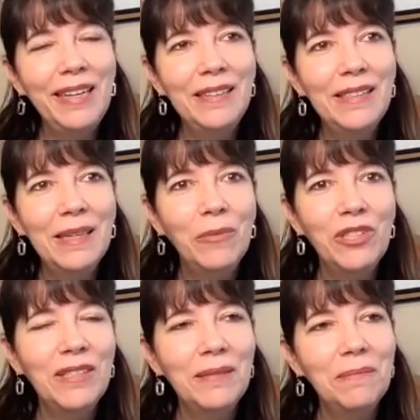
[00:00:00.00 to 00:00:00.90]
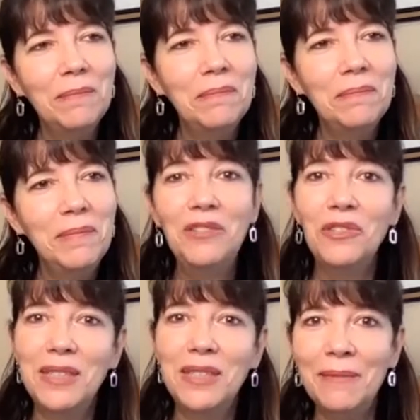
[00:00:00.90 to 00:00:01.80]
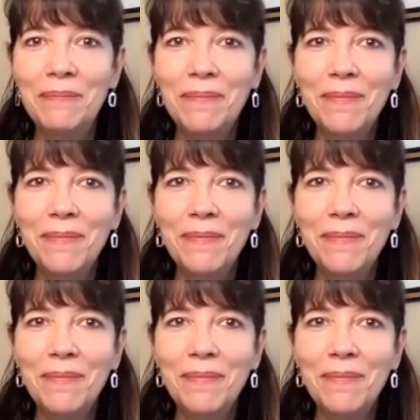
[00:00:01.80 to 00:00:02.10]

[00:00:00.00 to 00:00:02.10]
and some are just interesting.